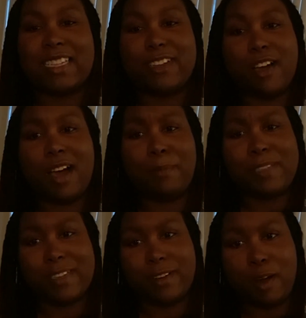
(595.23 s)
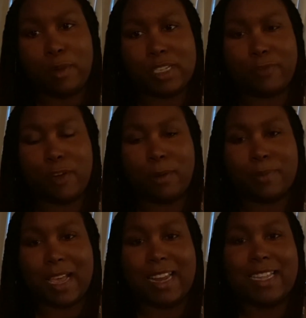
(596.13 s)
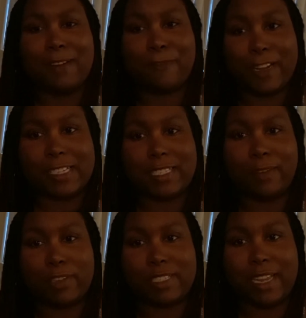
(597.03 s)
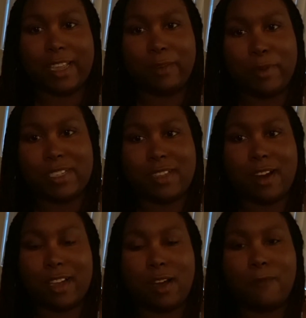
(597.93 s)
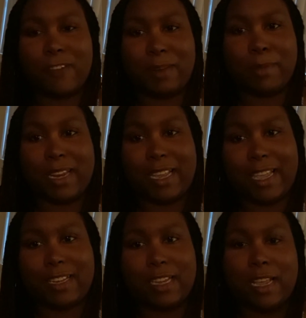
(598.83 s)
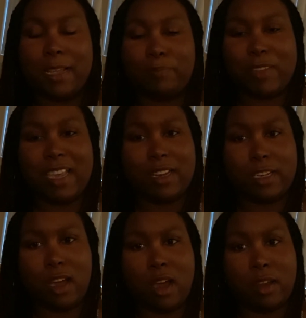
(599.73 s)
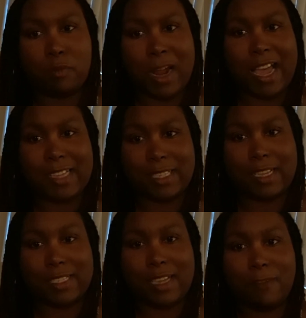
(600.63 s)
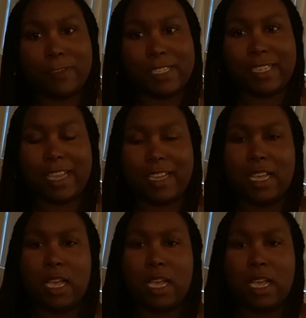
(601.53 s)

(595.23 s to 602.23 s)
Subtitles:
Y'all, I'm sitting here holding this phone up. I need a freaking selfie stick. Can we start a GoFundMe to get Dawn Rise a selfie stick?